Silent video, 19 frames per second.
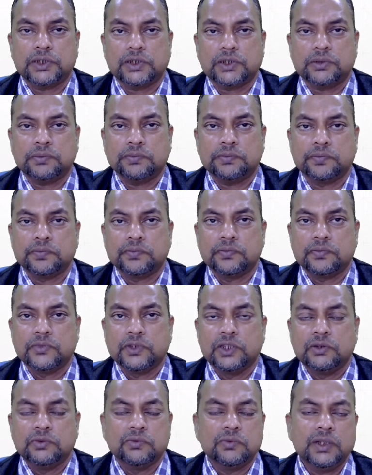system,
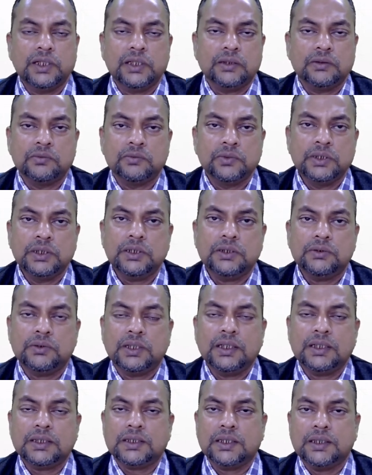where we need to
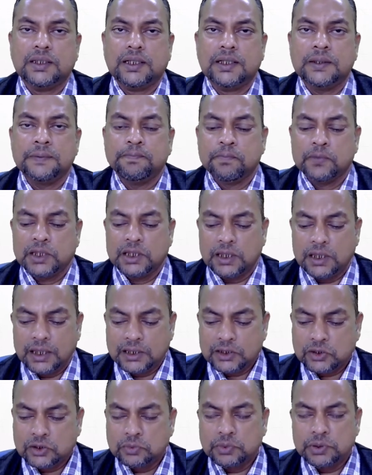understand that there
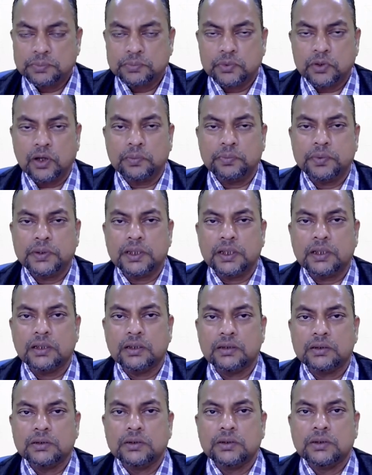has to be
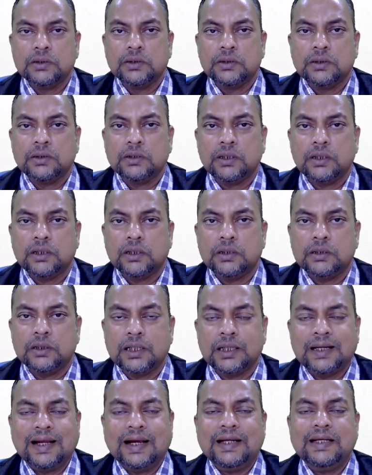proper
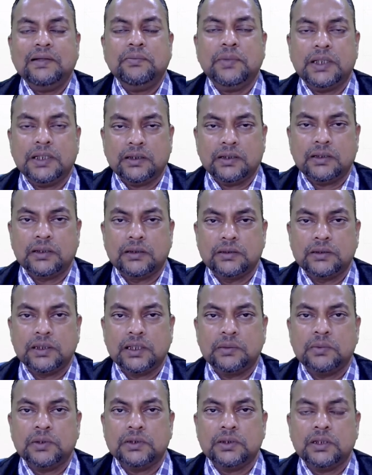alignment
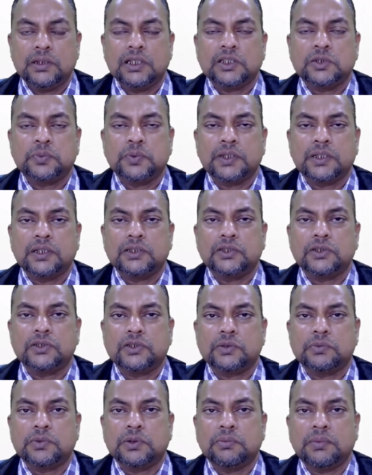among the
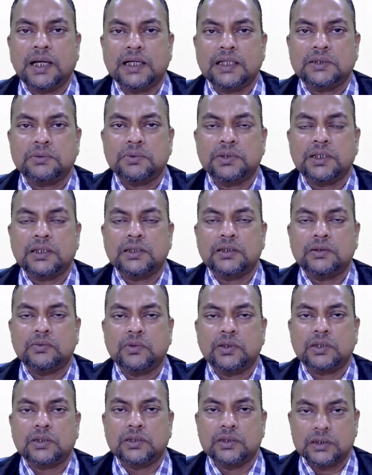expectations of the management and the
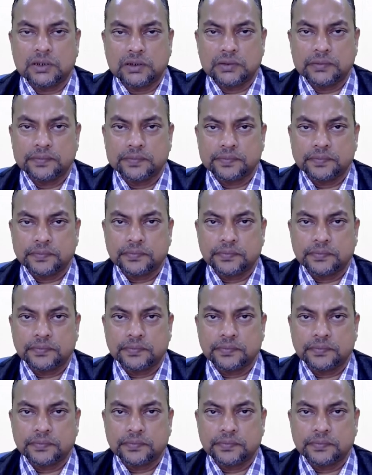workers,